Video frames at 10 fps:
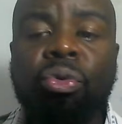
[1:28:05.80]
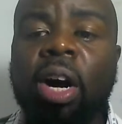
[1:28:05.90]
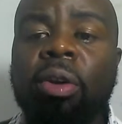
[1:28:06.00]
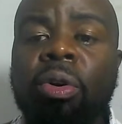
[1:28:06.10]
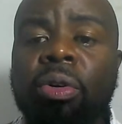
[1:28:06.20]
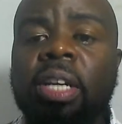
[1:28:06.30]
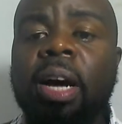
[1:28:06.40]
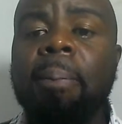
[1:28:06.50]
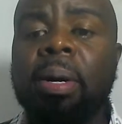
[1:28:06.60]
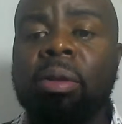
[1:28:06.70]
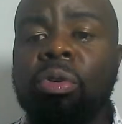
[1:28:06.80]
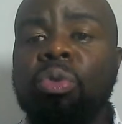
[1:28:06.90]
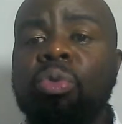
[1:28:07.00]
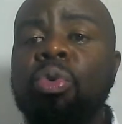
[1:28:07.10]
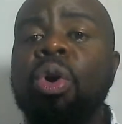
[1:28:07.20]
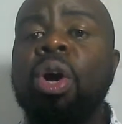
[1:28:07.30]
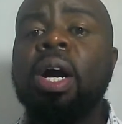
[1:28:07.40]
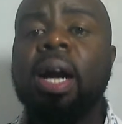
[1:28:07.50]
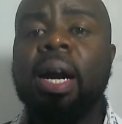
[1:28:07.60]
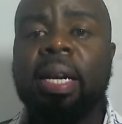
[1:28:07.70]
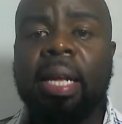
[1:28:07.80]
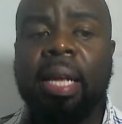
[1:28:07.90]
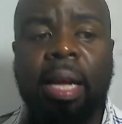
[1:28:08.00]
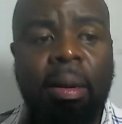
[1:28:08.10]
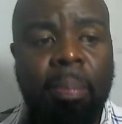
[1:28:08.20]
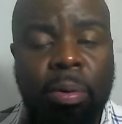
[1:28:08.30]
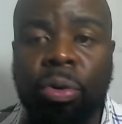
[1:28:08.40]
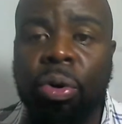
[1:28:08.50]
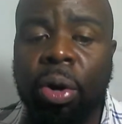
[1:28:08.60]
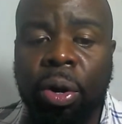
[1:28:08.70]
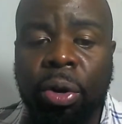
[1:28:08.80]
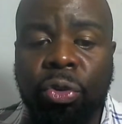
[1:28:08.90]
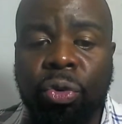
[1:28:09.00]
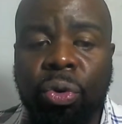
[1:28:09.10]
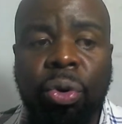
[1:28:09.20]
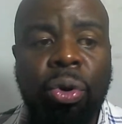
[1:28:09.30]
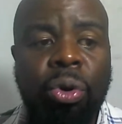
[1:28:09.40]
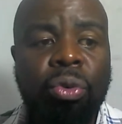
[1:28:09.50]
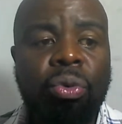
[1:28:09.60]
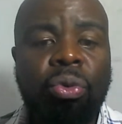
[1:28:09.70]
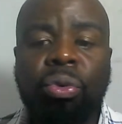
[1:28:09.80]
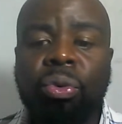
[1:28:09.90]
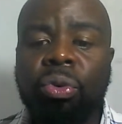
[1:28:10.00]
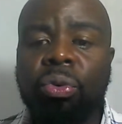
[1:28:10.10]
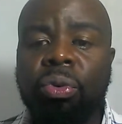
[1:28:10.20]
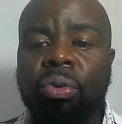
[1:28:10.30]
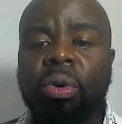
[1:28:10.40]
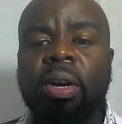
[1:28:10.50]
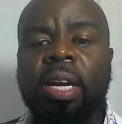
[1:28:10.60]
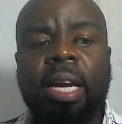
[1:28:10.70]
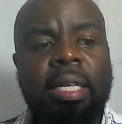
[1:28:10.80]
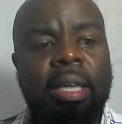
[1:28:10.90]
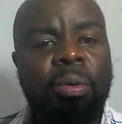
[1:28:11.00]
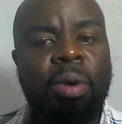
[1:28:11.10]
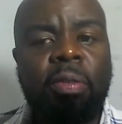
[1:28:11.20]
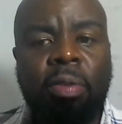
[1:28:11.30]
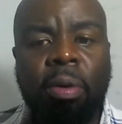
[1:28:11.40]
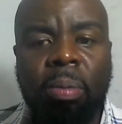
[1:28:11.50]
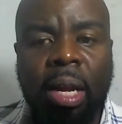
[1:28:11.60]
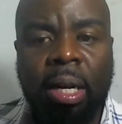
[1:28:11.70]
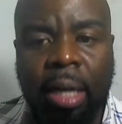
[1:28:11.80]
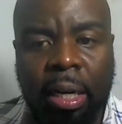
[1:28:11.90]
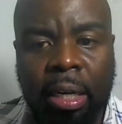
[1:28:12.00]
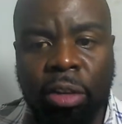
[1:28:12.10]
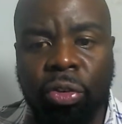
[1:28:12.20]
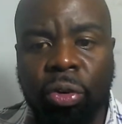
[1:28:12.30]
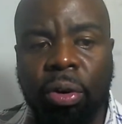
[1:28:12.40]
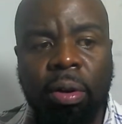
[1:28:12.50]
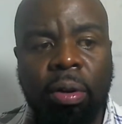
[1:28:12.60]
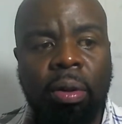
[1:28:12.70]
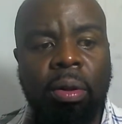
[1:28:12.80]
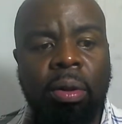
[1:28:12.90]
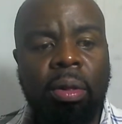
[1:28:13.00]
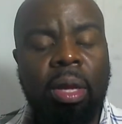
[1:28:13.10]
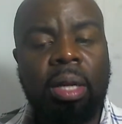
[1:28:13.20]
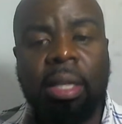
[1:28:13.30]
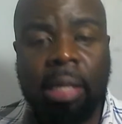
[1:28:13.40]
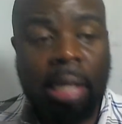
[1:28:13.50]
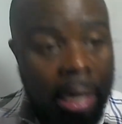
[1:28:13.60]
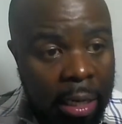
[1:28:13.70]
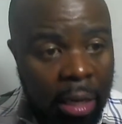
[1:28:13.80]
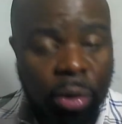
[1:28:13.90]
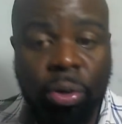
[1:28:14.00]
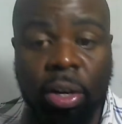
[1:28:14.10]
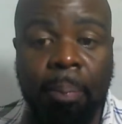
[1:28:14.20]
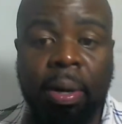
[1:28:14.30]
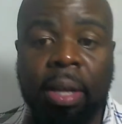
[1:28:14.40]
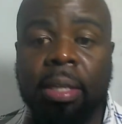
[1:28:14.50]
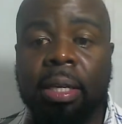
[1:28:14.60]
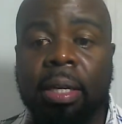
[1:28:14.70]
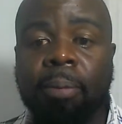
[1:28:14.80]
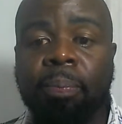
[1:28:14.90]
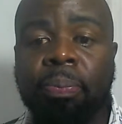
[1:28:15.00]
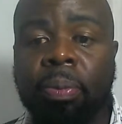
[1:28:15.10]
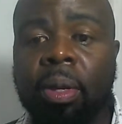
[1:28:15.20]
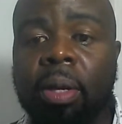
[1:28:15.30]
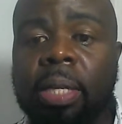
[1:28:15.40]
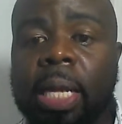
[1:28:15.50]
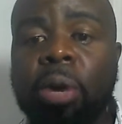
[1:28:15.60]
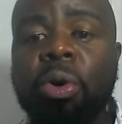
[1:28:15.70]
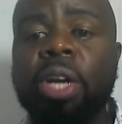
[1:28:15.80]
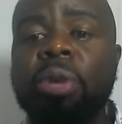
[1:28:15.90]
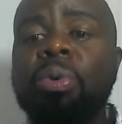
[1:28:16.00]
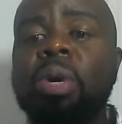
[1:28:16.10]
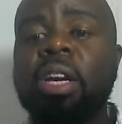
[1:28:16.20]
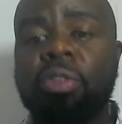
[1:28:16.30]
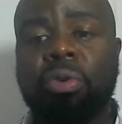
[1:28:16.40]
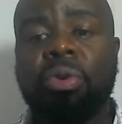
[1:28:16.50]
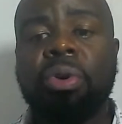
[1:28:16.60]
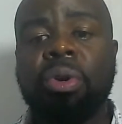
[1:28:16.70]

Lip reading: a doctor, a person who can help you to, to get away from that addiction that is getting you depressed. Psychoeducation.